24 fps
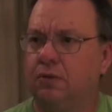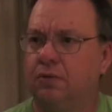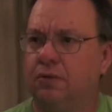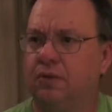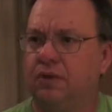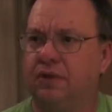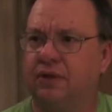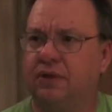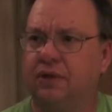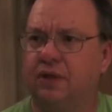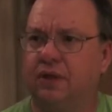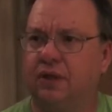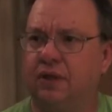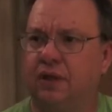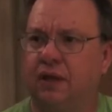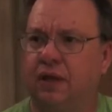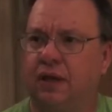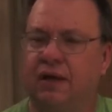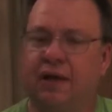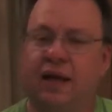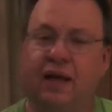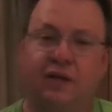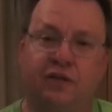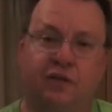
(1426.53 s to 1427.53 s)
But
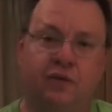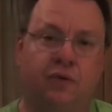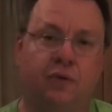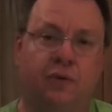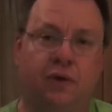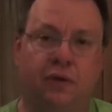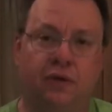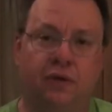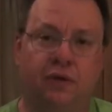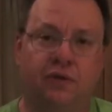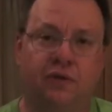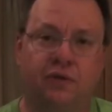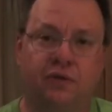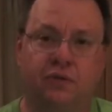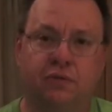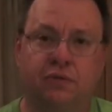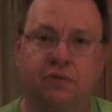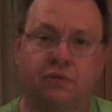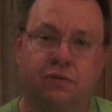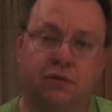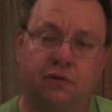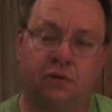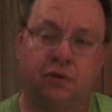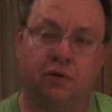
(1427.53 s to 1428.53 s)
I got 2 others,
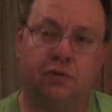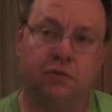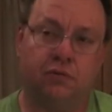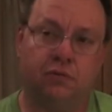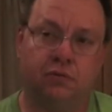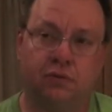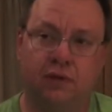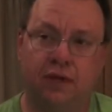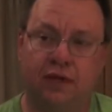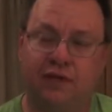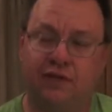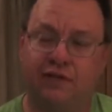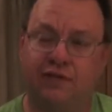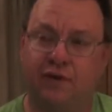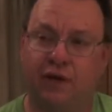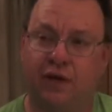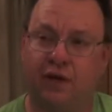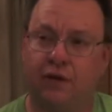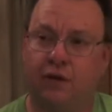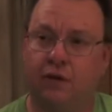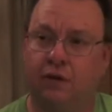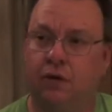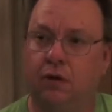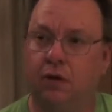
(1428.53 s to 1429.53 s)
so that's
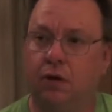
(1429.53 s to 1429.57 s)
fine.